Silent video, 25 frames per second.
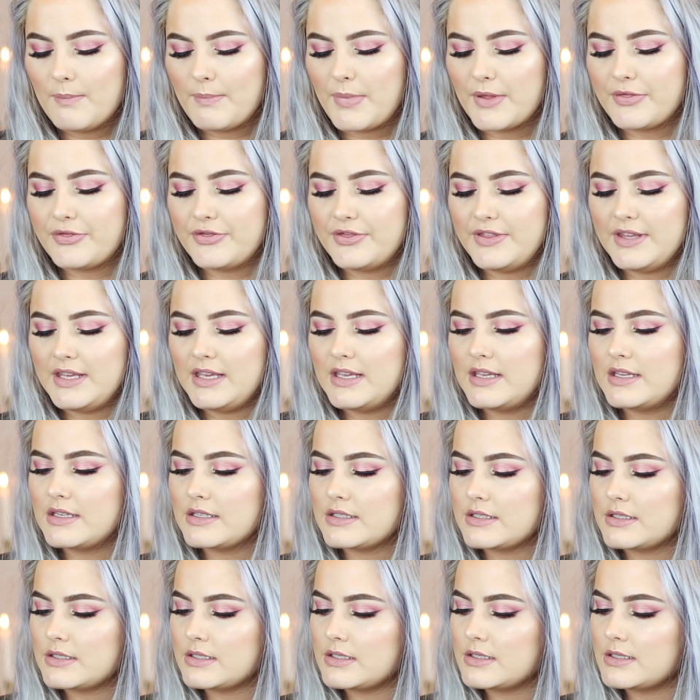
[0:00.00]
But
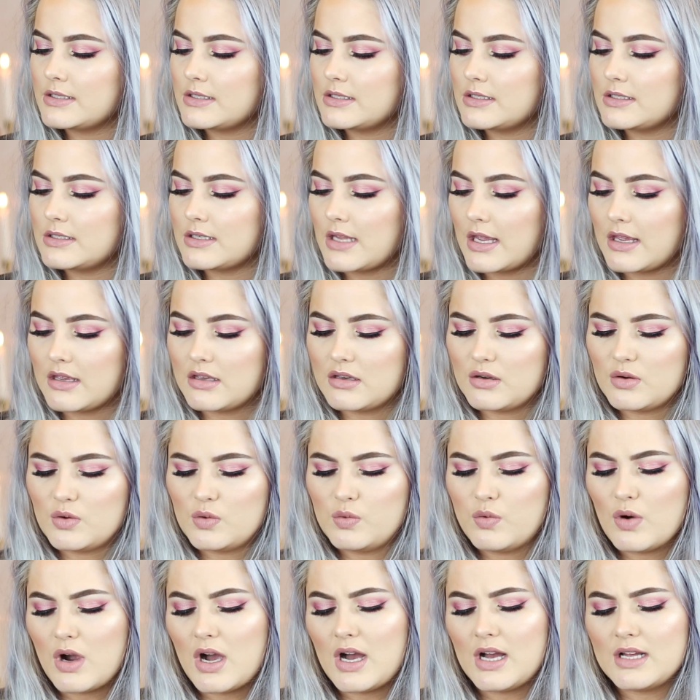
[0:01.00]
these like
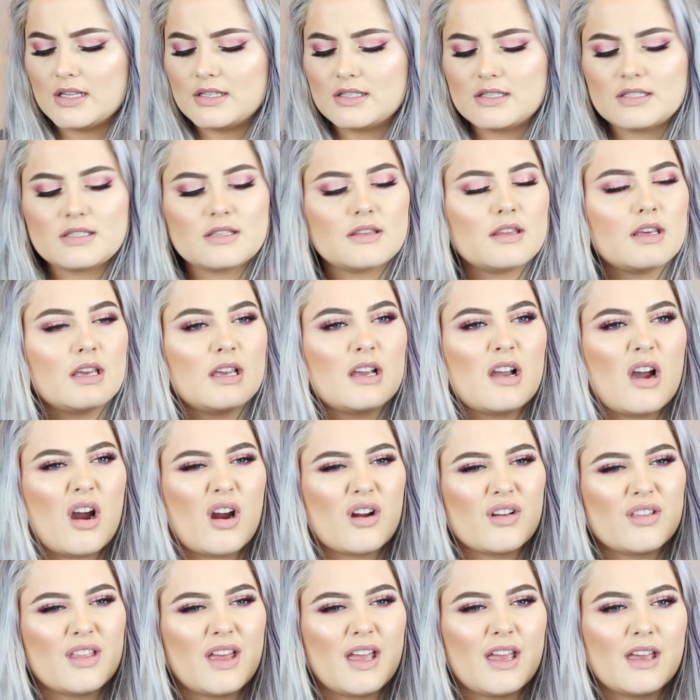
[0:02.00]
quads thing
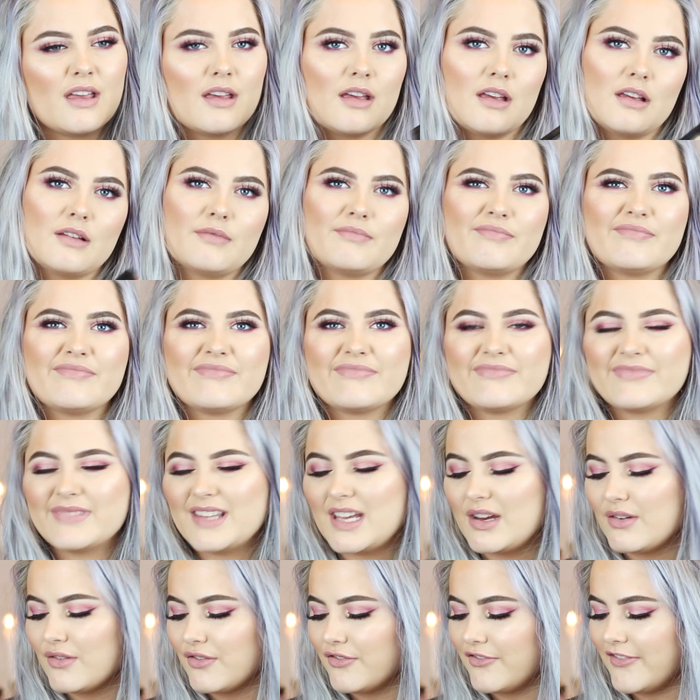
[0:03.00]
are like,
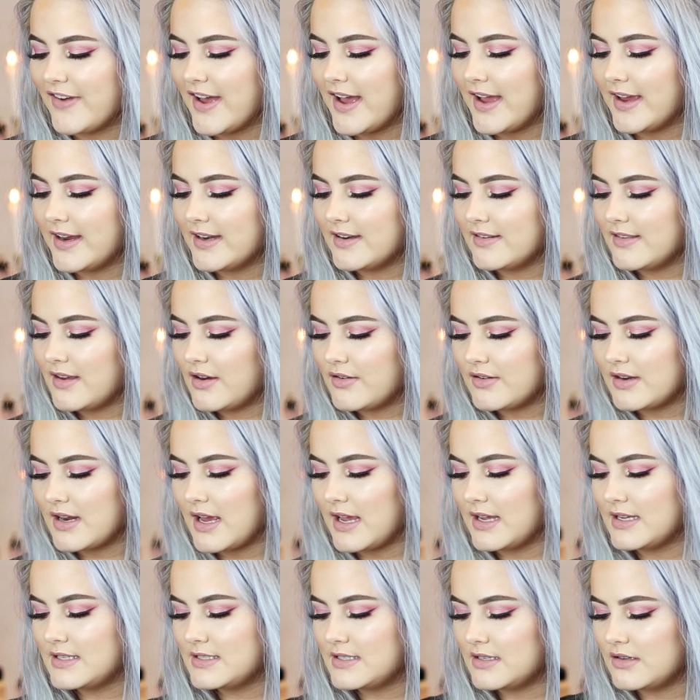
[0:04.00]
they're fine, they're
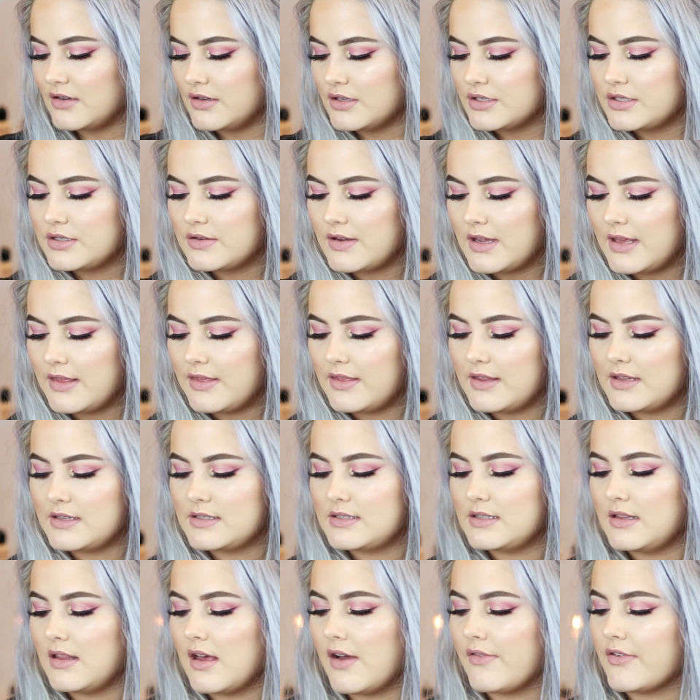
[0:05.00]
nice. And also in
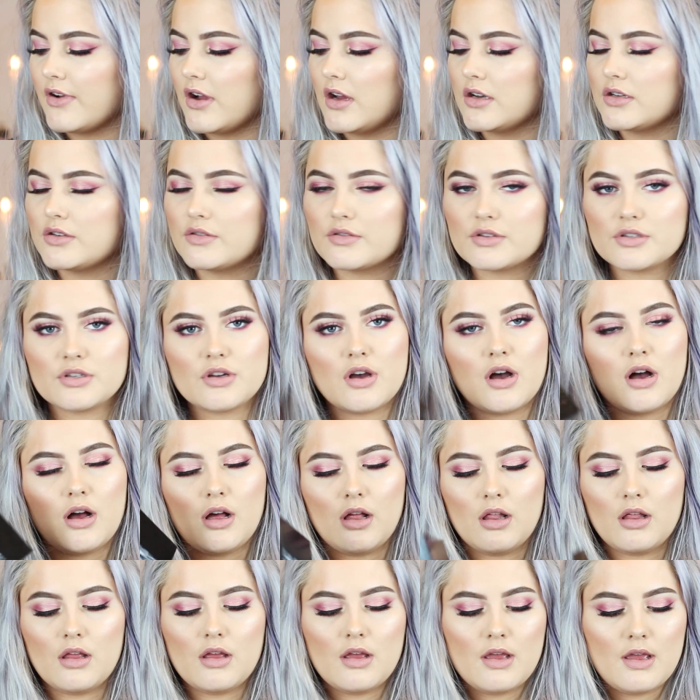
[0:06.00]
this Love Contours
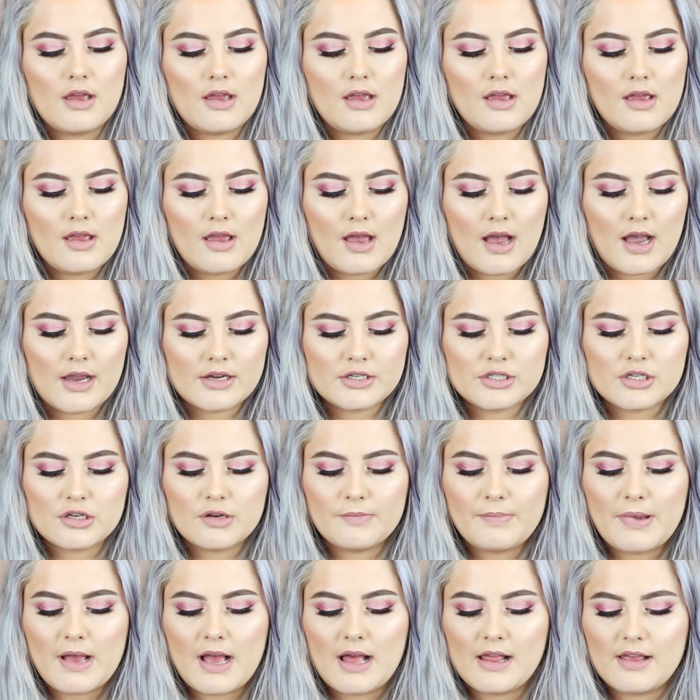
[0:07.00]
All
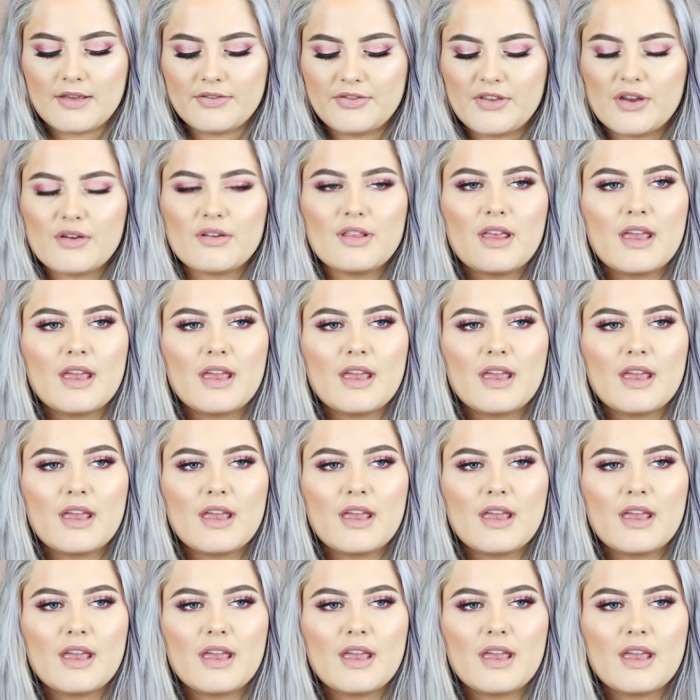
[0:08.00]
eyeshadow palette,